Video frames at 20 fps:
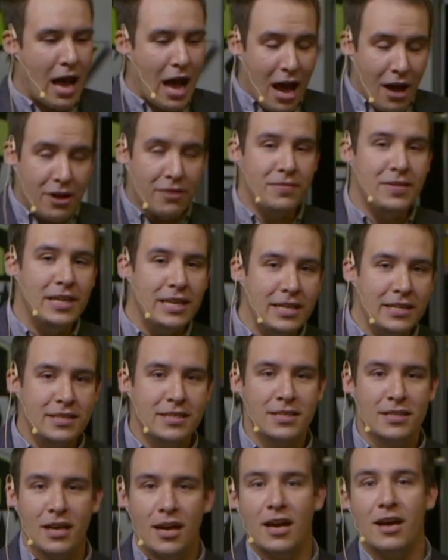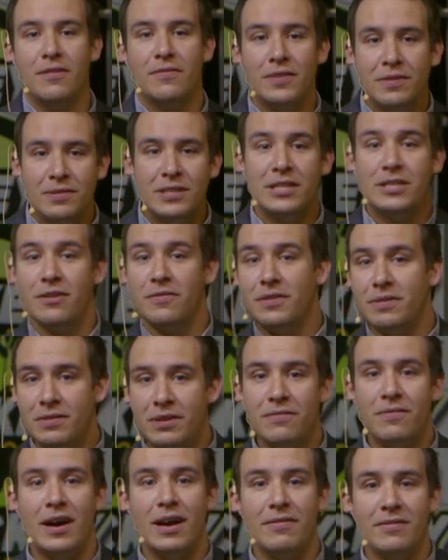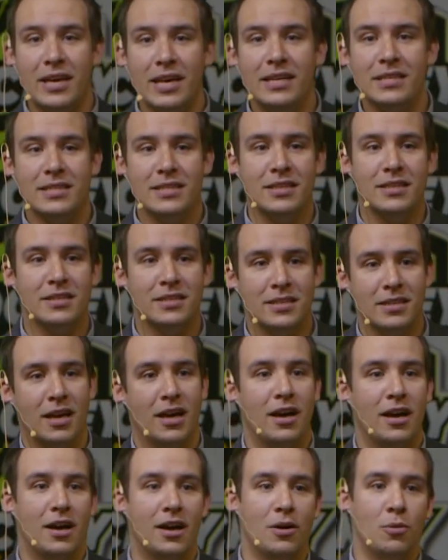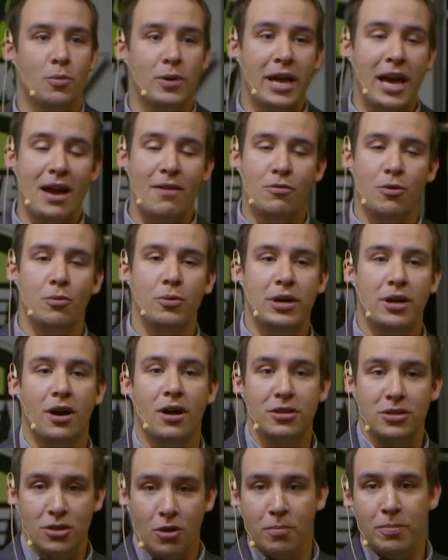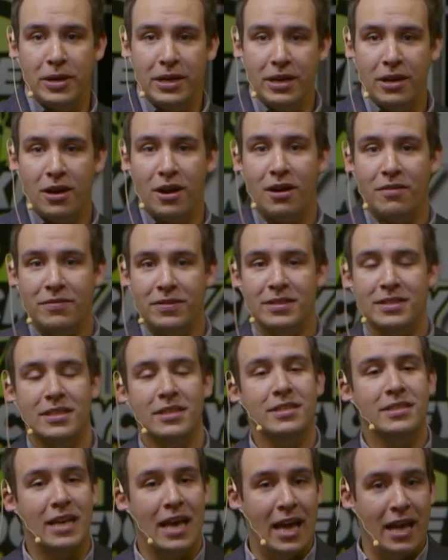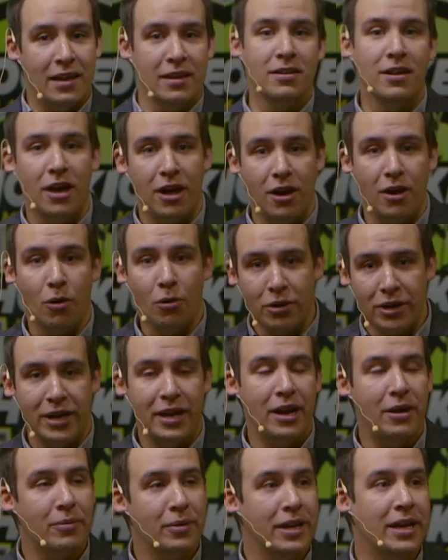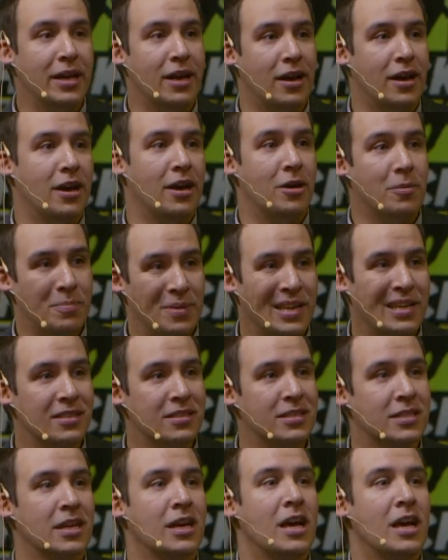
Out of these 50 to 55 cases, we have what we call doping offenses and ordinary appeals.